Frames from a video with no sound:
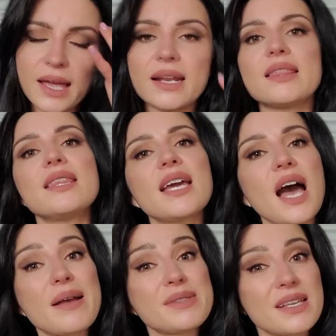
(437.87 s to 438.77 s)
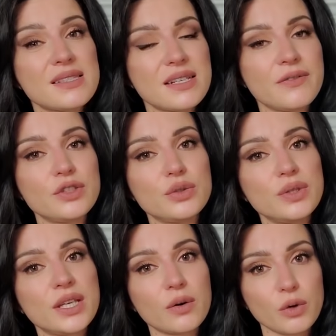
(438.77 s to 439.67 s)
And I think I'm sensitive to
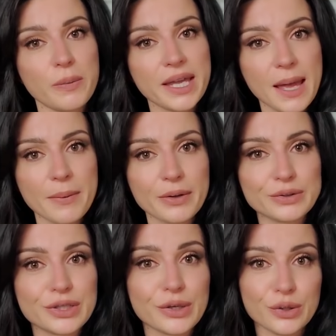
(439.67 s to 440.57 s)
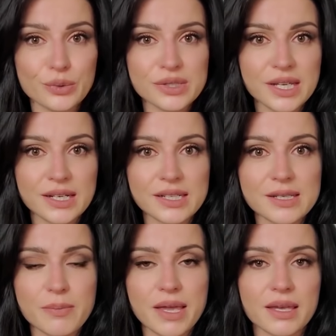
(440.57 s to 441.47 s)
the aroma chemicals that are used in it
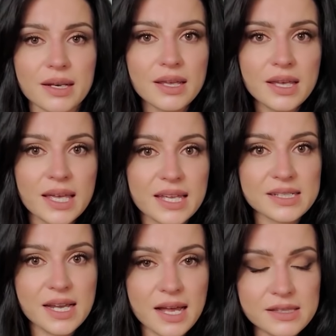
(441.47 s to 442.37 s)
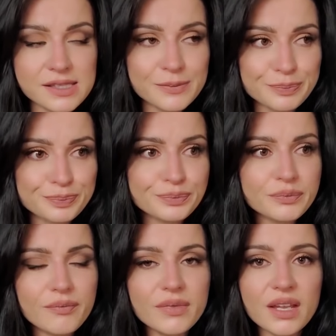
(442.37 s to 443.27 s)
to make it intense.
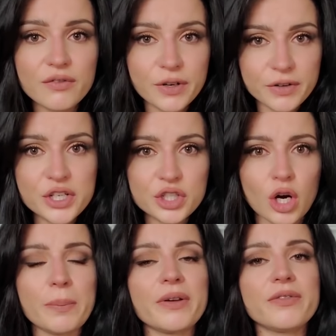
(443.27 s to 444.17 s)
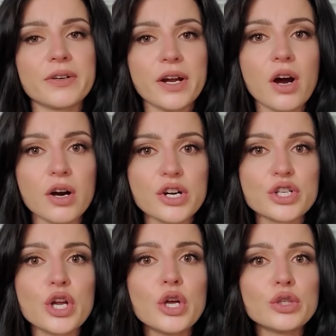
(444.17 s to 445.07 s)
Very sharp, very
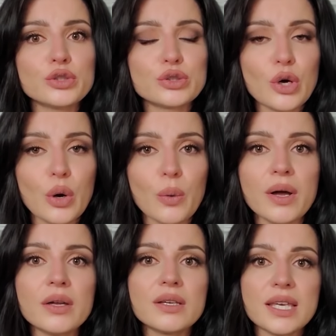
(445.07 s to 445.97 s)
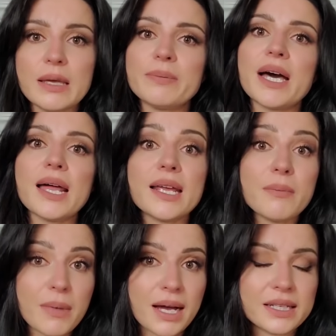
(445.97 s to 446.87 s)
harsh. So keep that
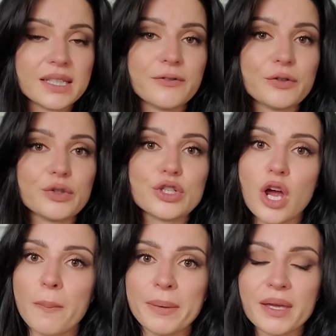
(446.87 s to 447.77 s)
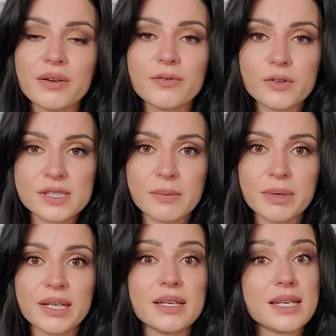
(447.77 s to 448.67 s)
in mind if you're shopping for
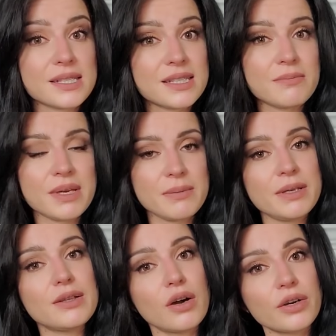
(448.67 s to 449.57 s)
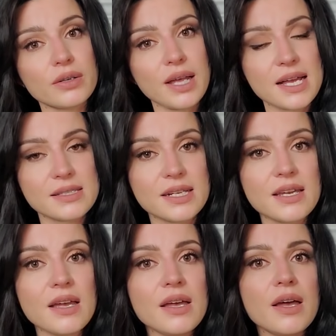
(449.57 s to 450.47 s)
somebody. Yes, it may be longer
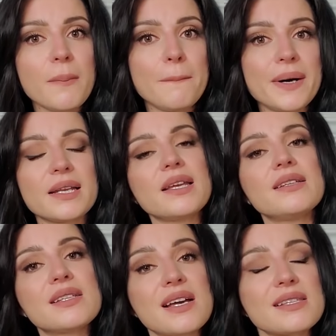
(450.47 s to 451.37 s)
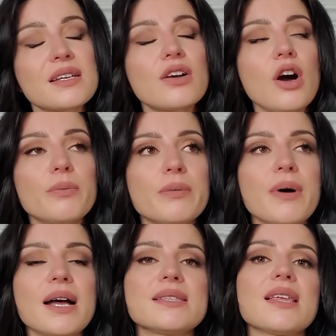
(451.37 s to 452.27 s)
lasting, but it does
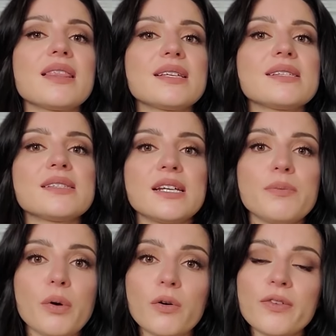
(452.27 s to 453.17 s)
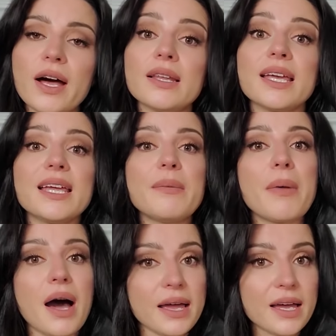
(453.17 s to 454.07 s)
compromise the scent profile, in
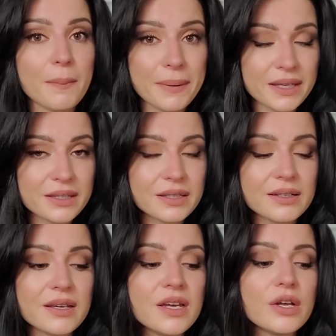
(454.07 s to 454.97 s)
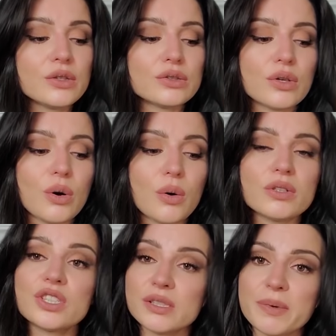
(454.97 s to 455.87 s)
my opinion. So
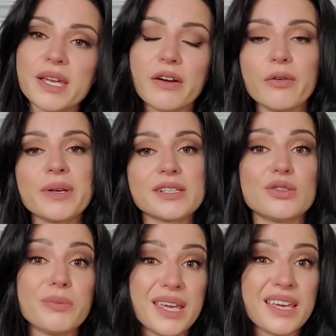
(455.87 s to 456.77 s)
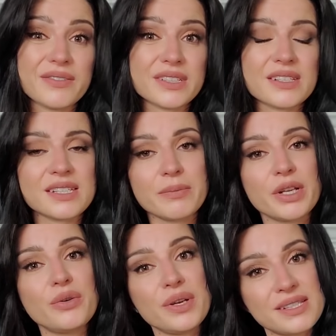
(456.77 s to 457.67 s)
just be careful because you may gift it to somebody
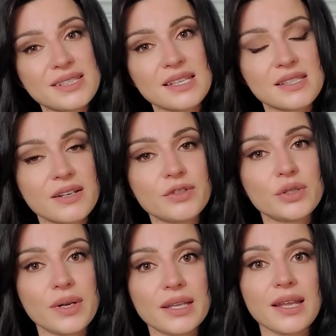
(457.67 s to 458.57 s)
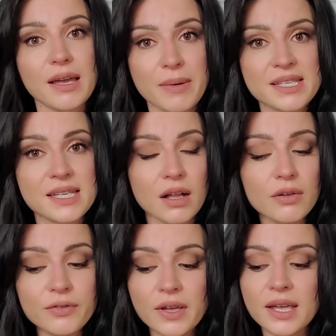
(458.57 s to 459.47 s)
who is sensitive to it, like
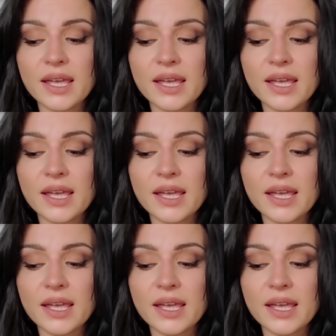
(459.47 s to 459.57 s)
myself.